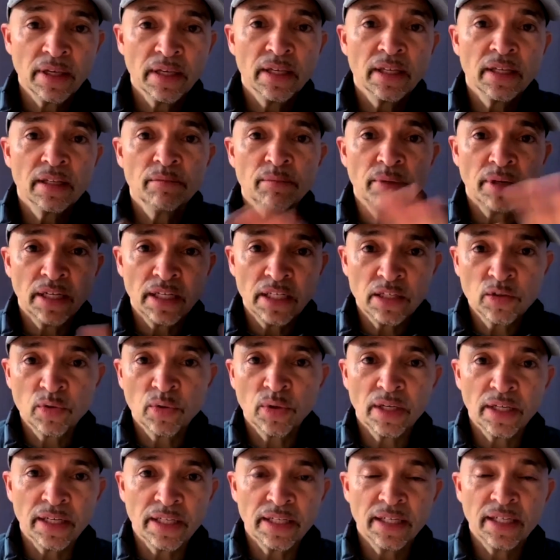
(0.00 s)
but
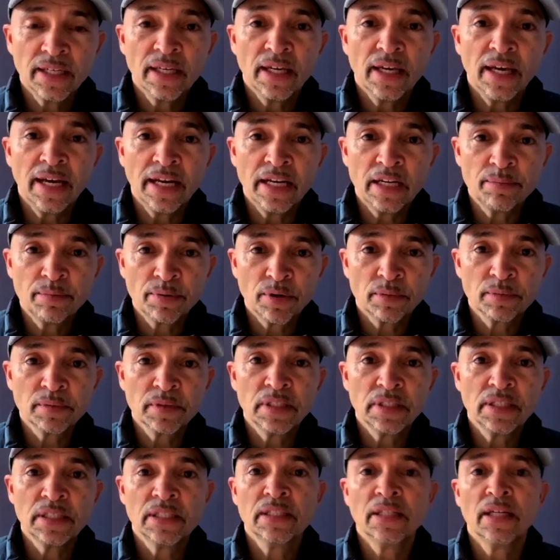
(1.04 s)
equally any
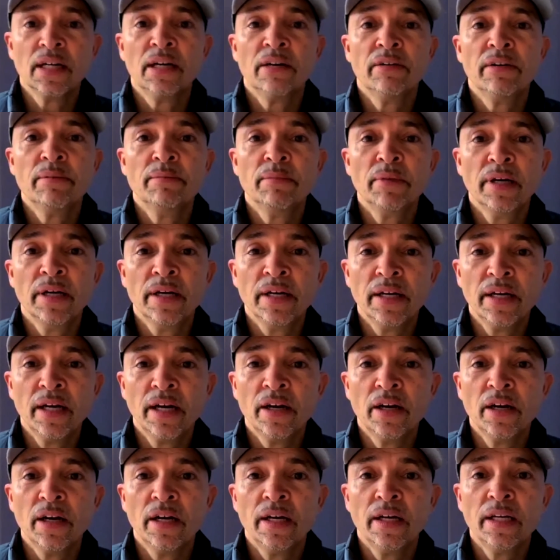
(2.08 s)
properties that are in
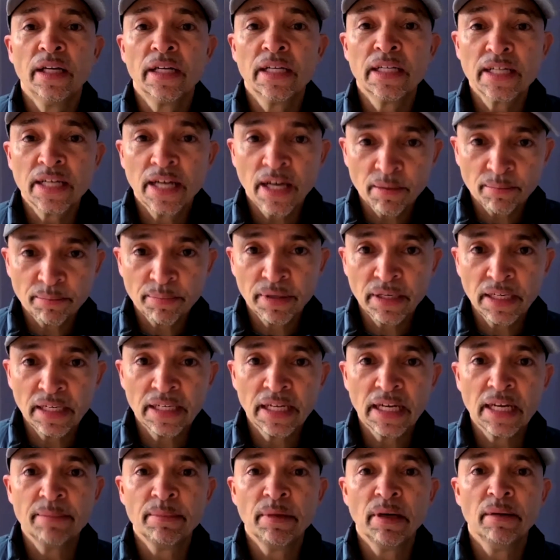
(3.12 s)
my in a company
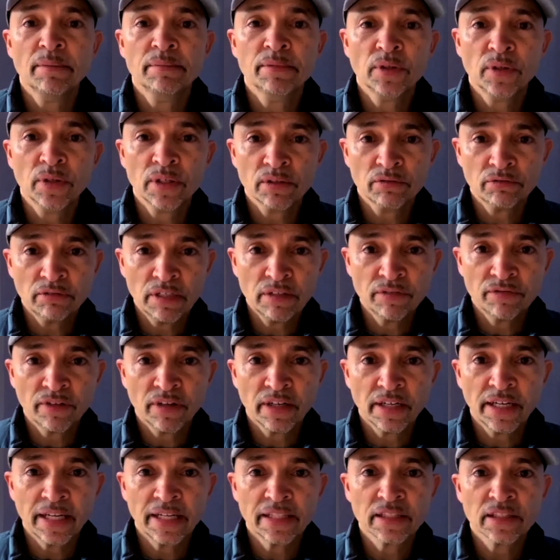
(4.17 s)
name and I'm doing a
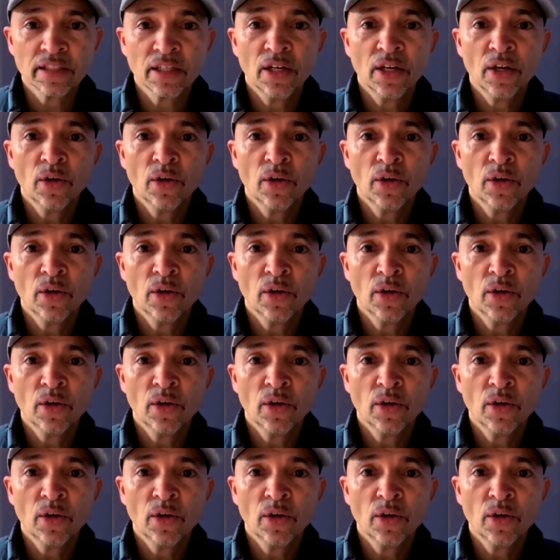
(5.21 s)
refinance,